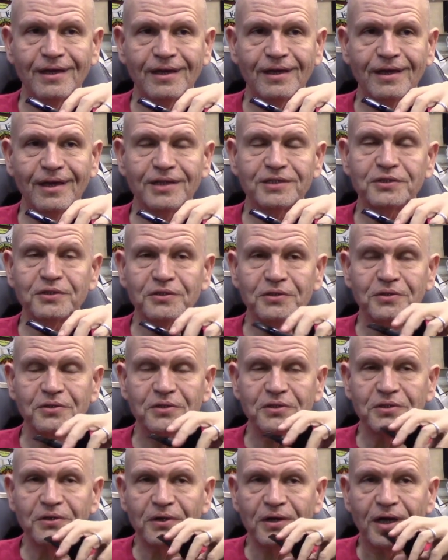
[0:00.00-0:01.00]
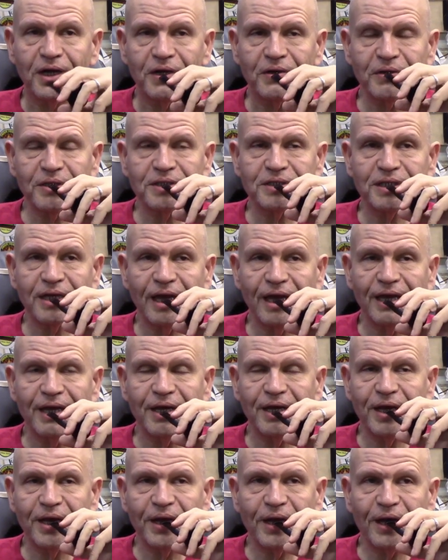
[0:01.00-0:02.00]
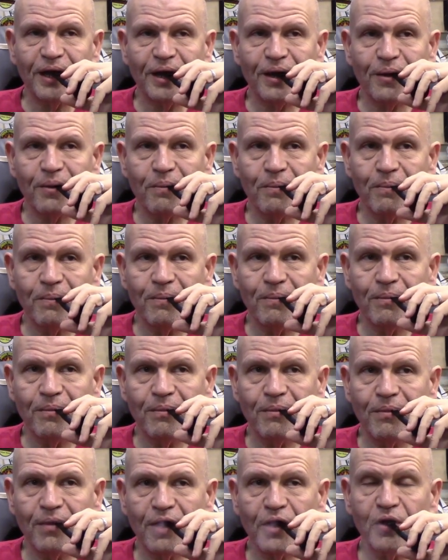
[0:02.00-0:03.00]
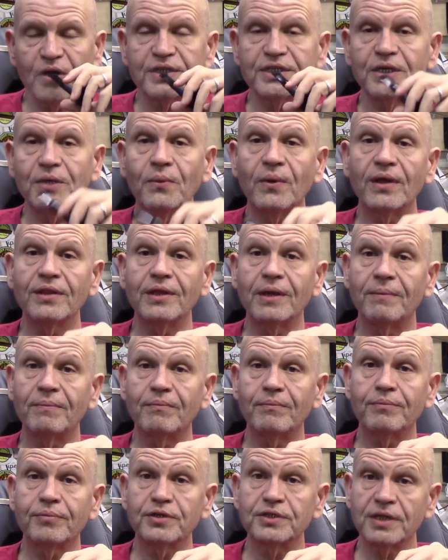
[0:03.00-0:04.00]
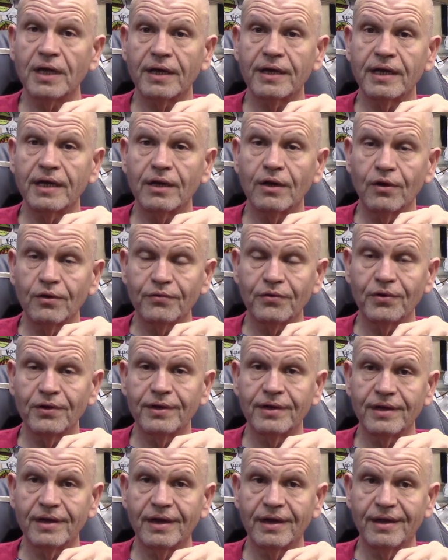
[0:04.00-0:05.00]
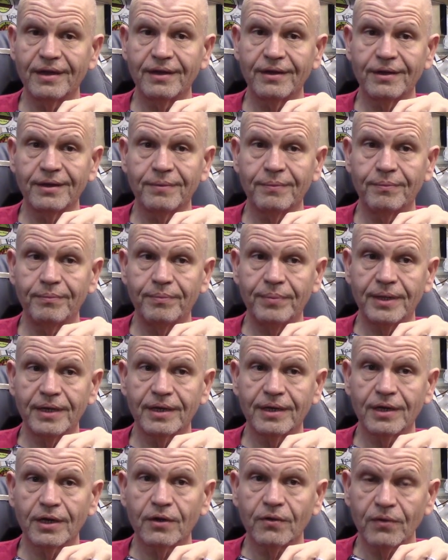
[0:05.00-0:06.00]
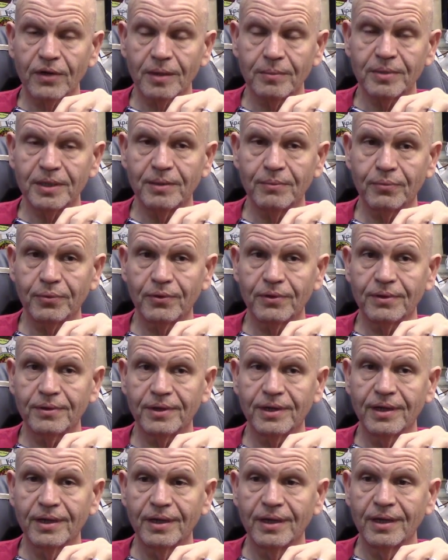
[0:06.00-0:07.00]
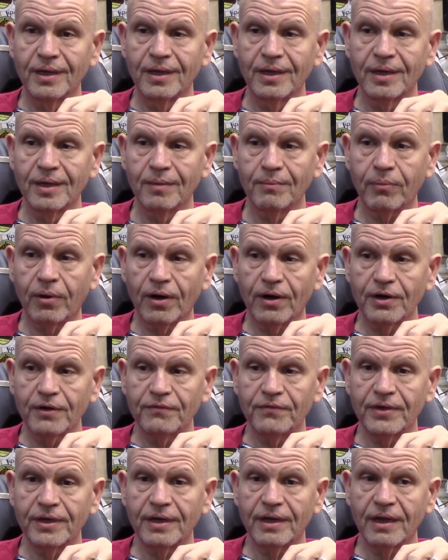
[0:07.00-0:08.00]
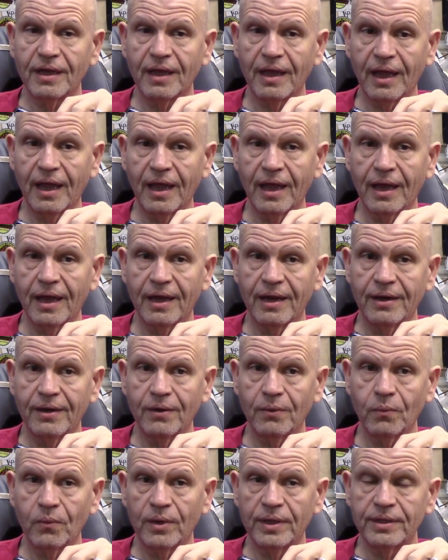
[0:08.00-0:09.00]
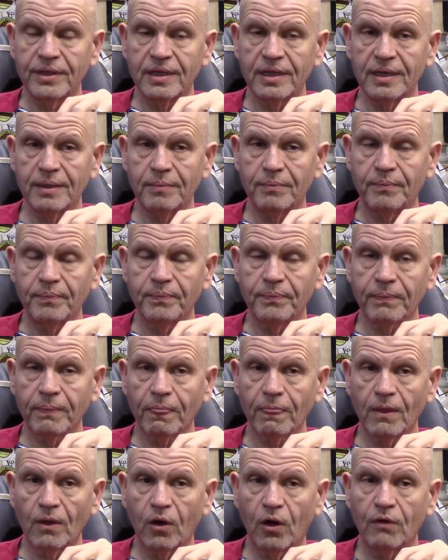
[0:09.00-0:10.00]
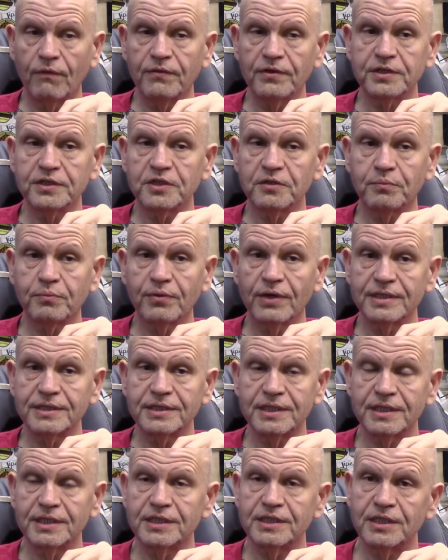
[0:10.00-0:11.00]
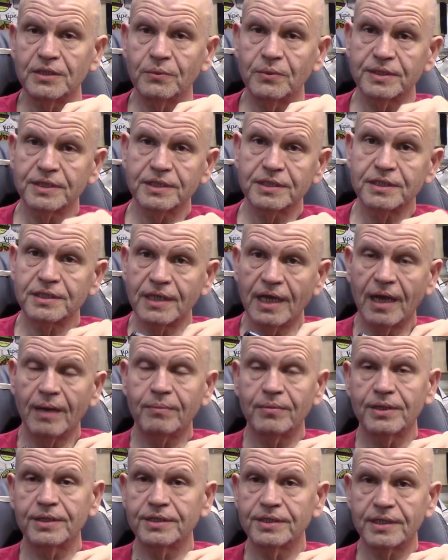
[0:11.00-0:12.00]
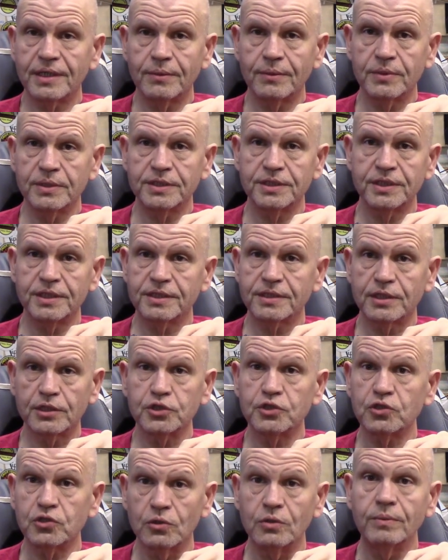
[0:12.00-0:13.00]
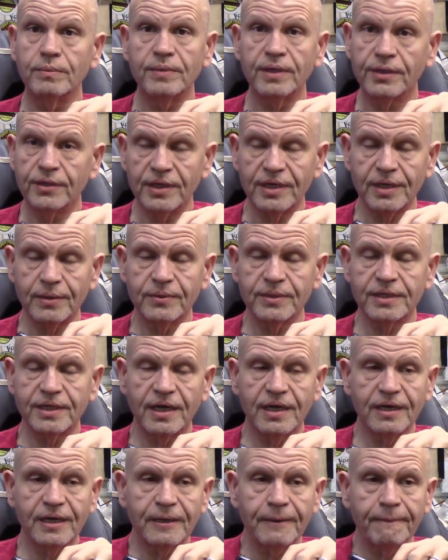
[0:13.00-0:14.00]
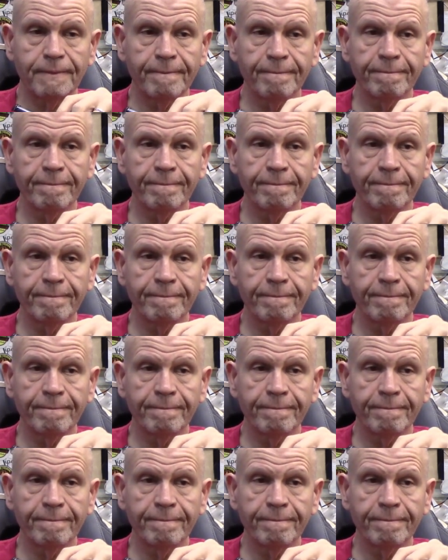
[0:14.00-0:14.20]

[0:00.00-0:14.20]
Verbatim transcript: constitutional Congress? And uh, of course, he wound up presiding over it and being an incredibly important part of it. And when the office of presidency was established, it was just assumed that he would take it.